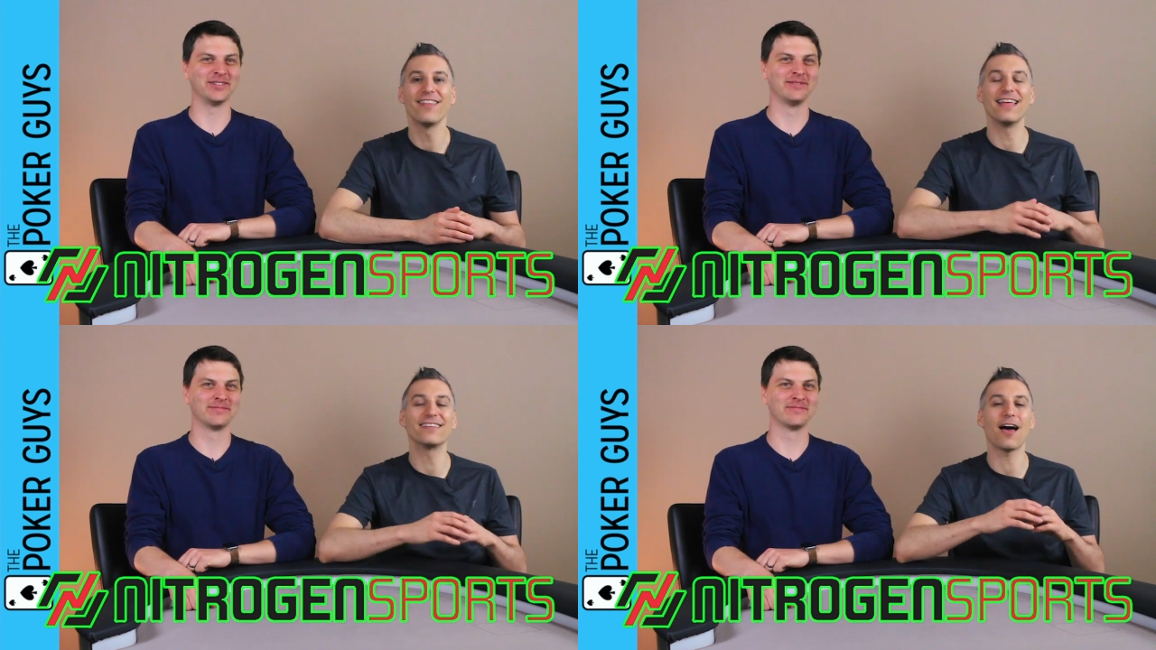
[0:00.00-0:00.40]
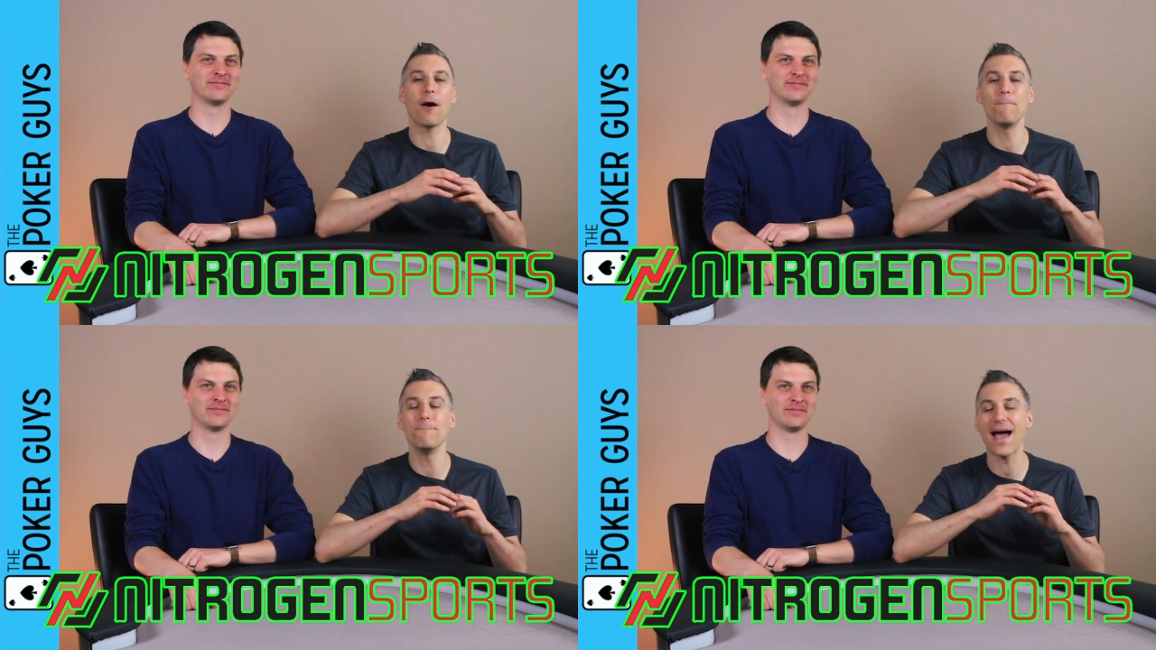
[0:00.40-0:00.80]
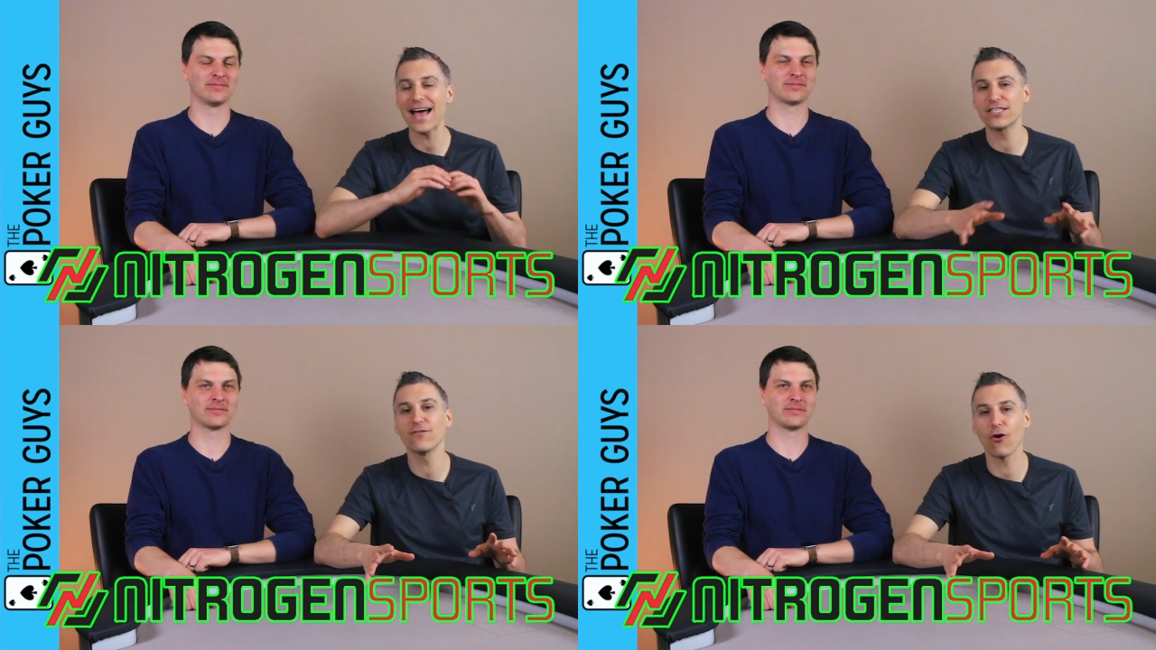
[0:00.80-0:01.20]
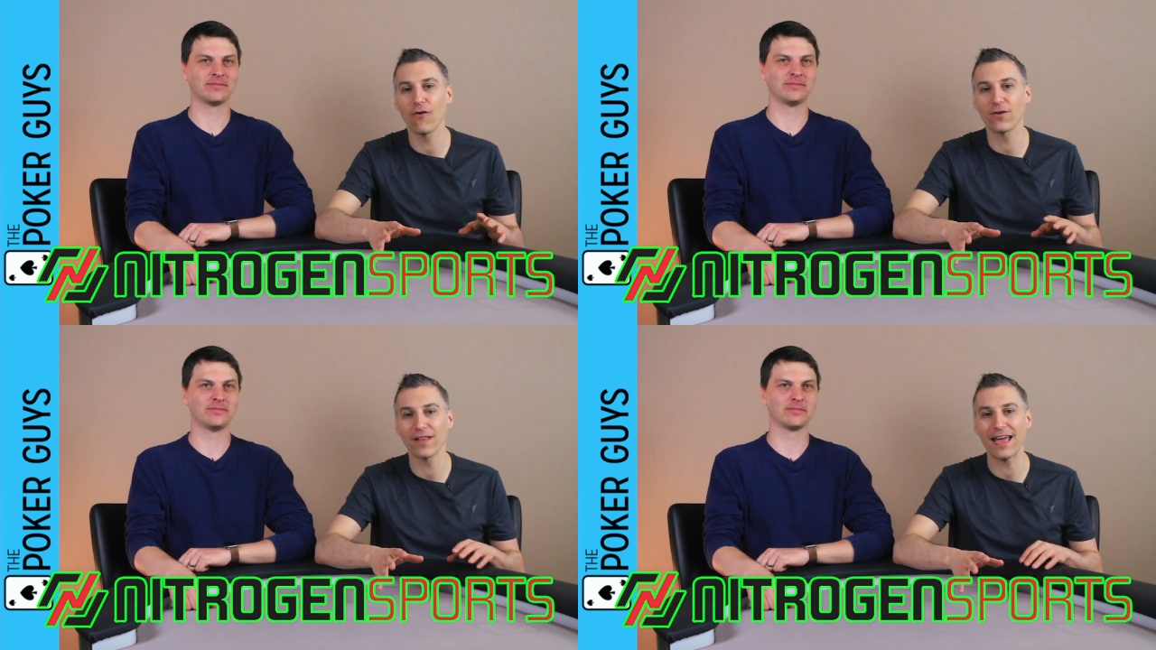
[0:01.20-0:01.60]
Speaker 1: It's a massive
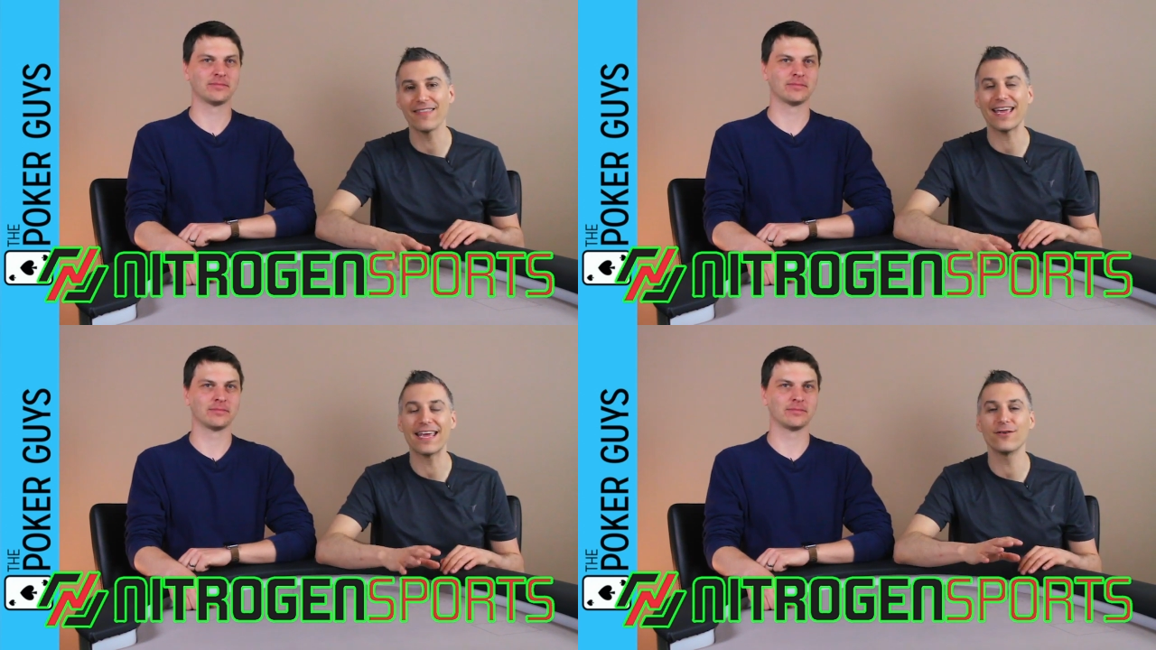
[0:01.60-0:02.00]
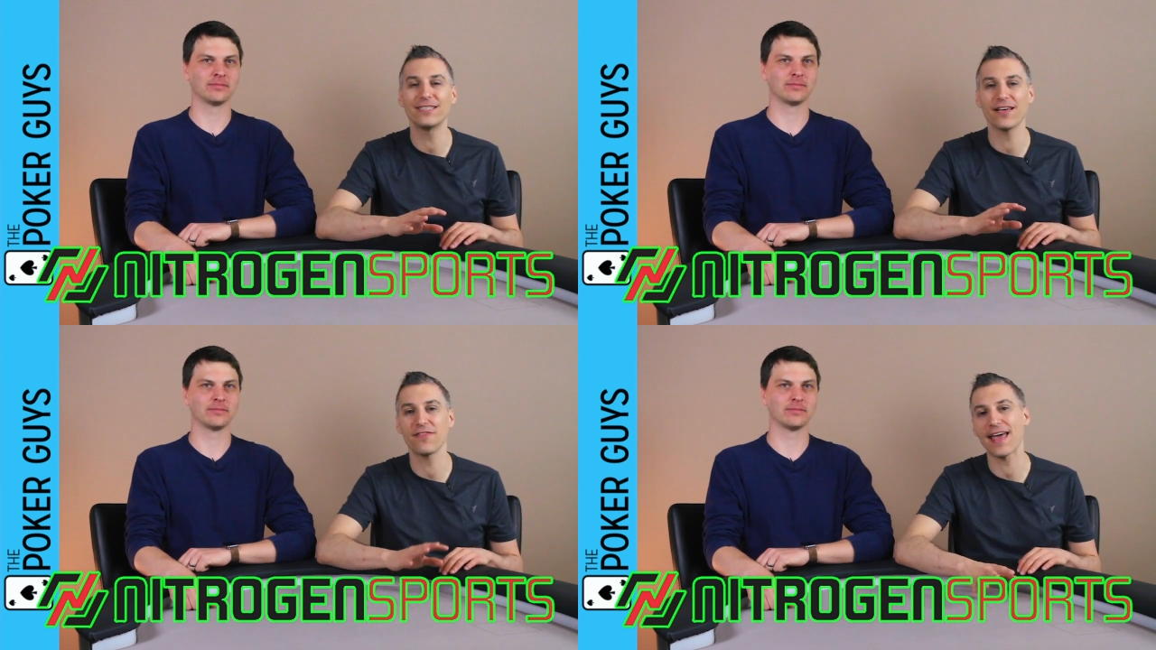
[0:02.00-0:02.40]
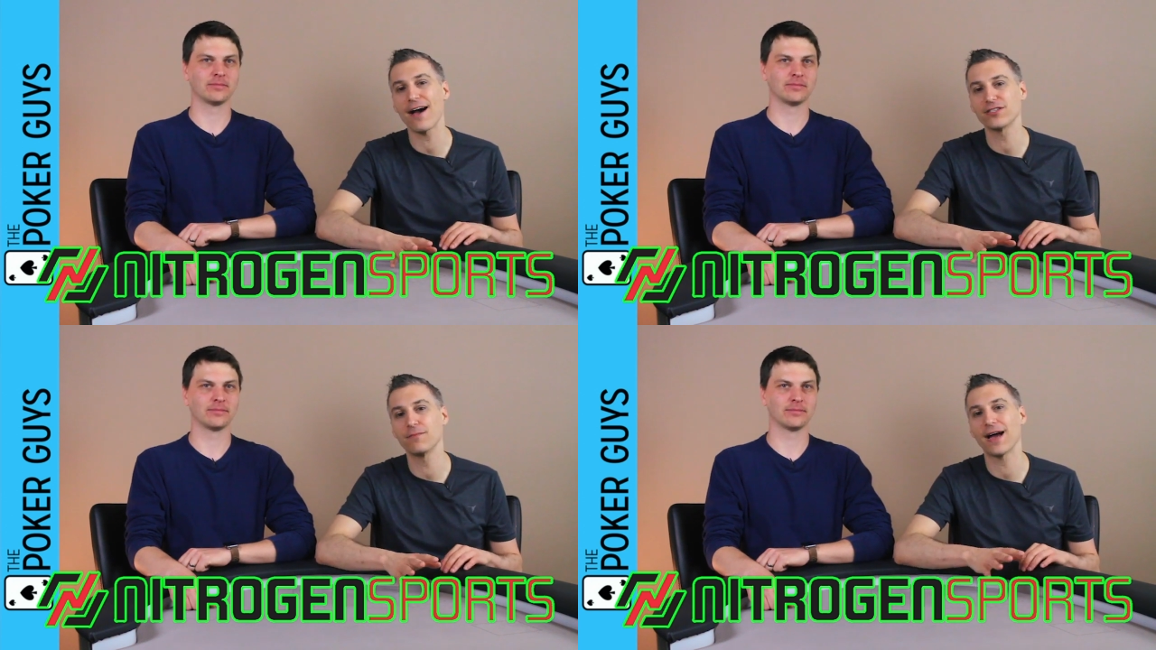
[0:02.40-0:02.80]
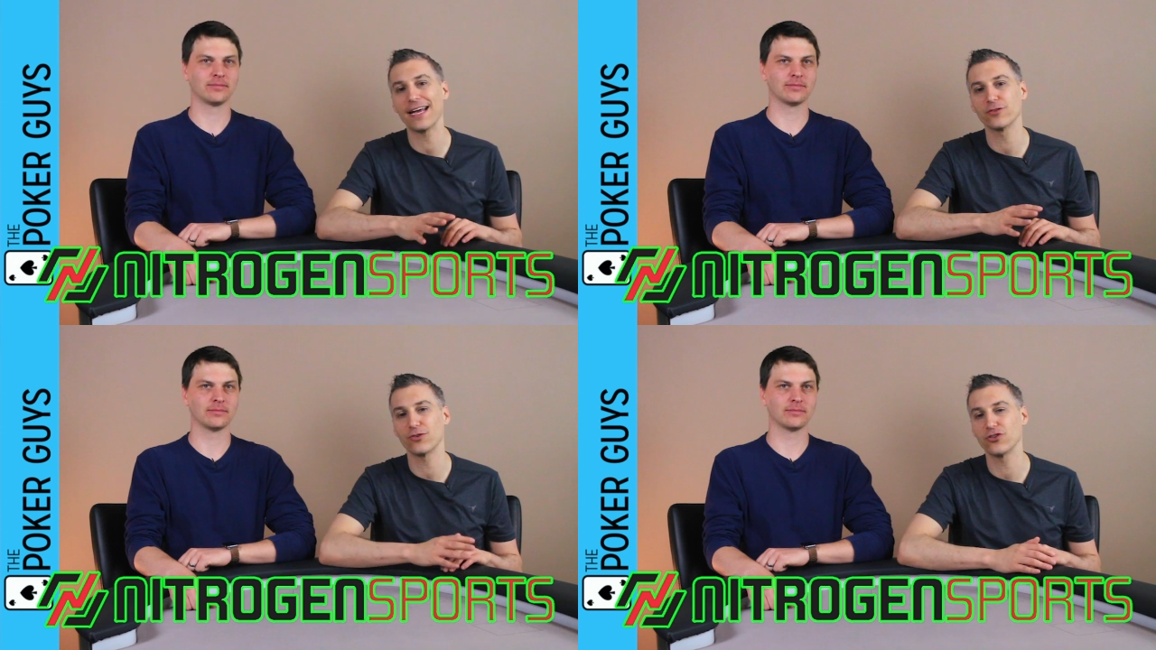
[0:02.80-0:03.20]
overlay. They guarantee 1,000
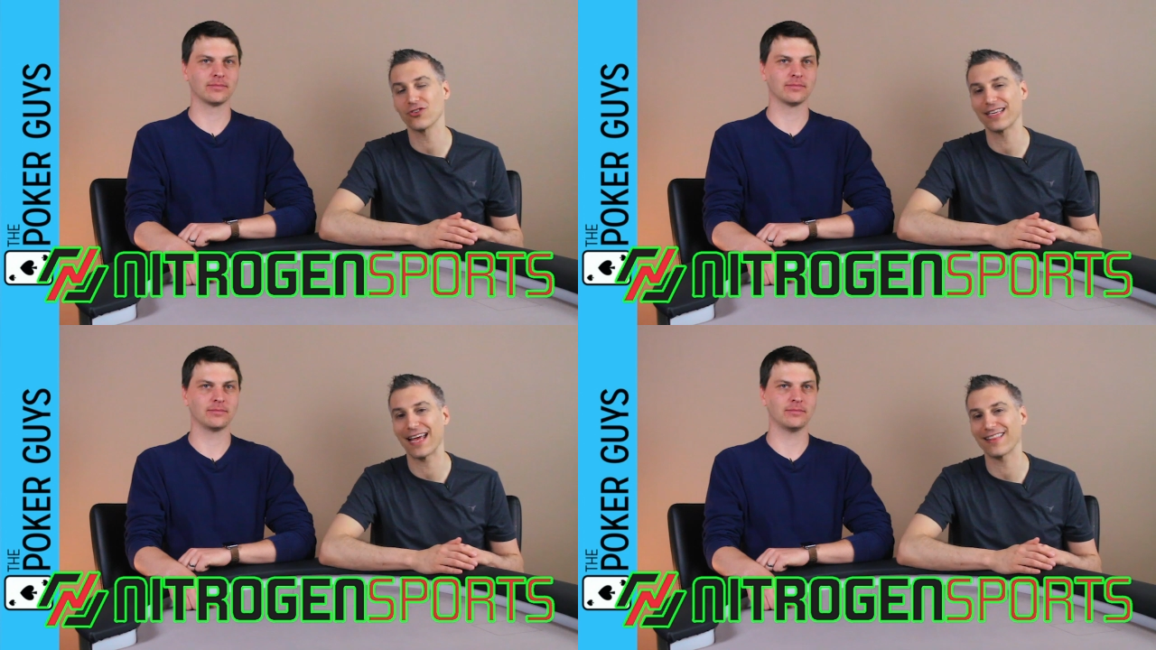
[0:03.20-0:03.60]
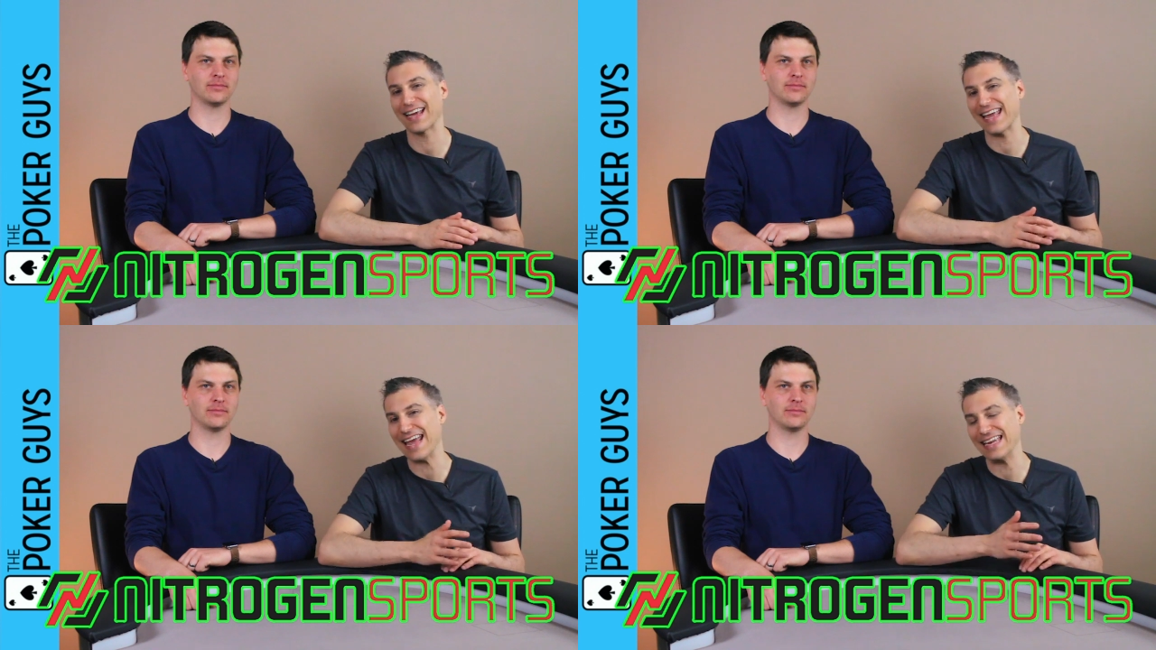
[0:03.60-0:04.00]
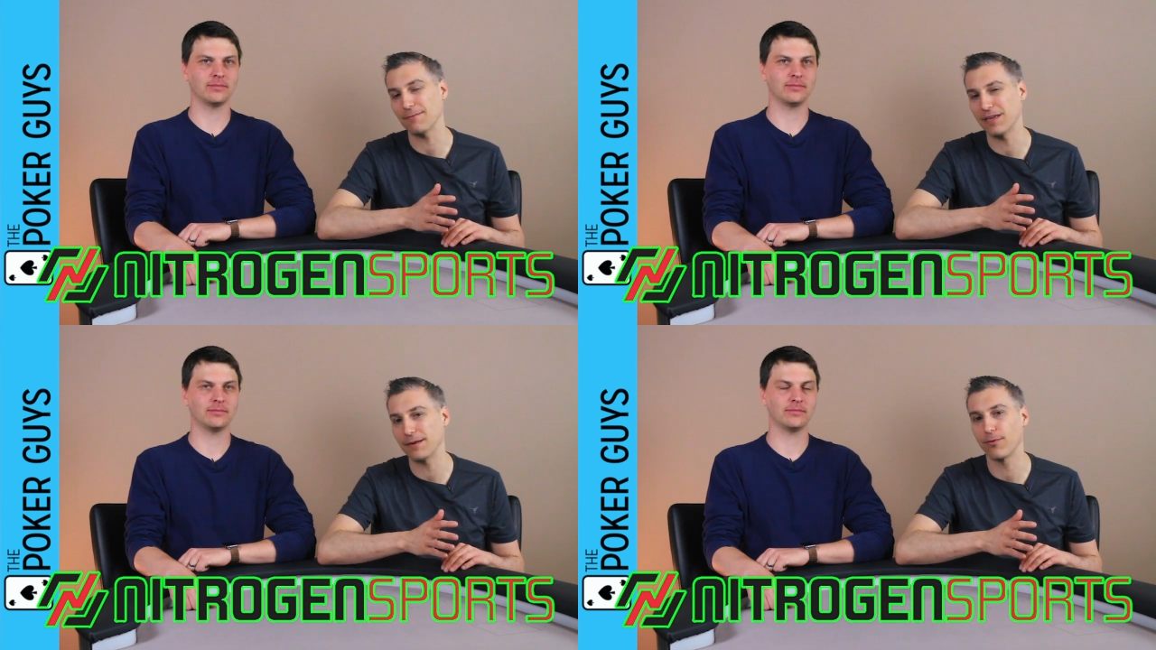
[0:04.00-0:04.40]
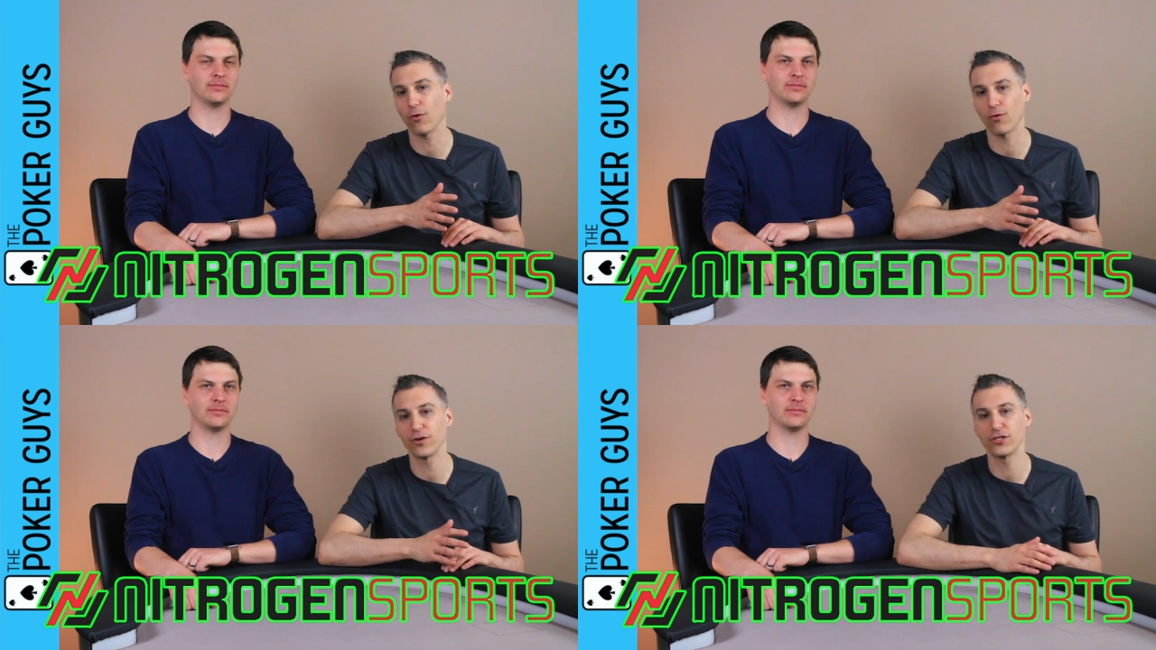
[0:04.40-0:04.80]
buy-ins. We usually get like 80 people
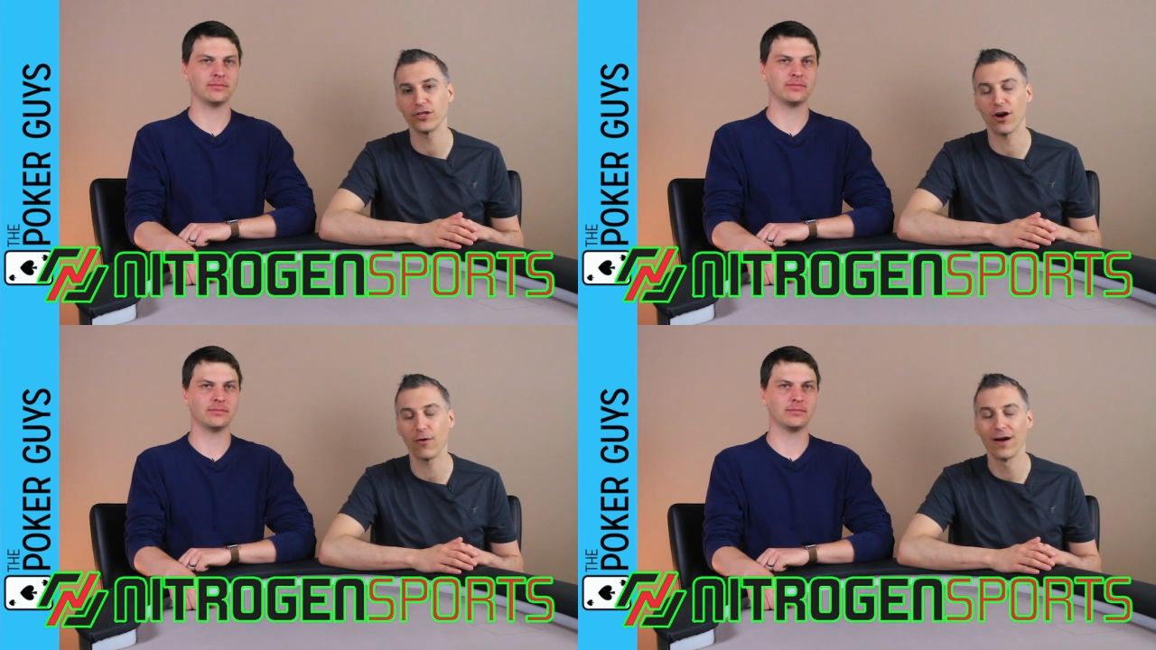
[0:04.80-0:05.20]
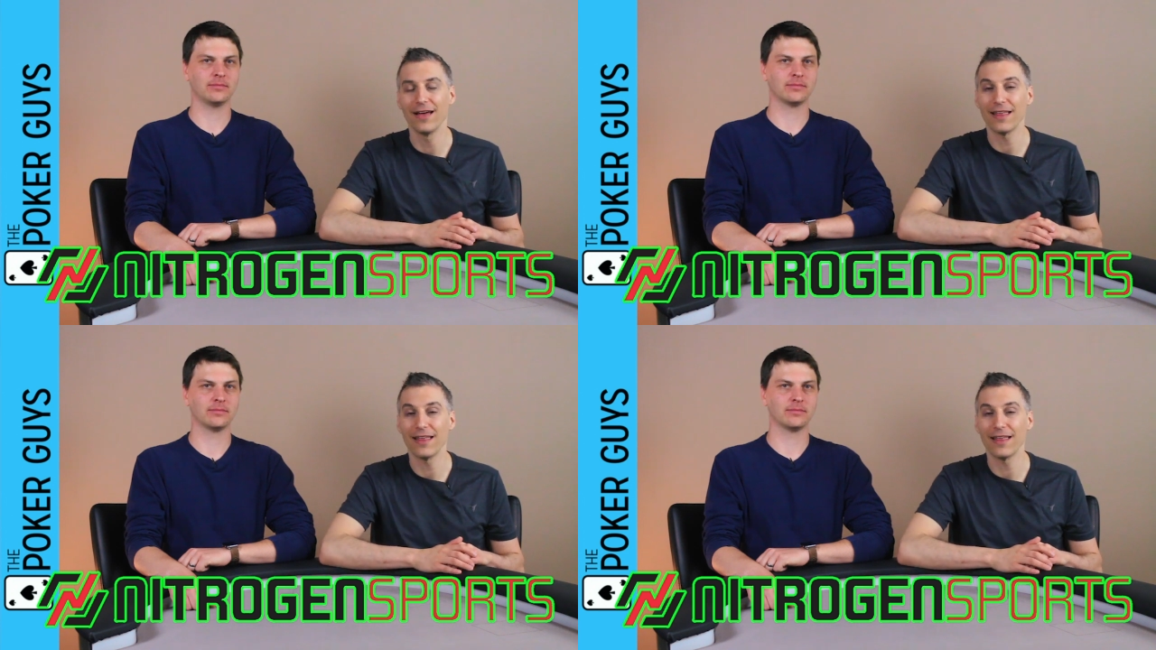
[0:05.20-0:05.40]
or so.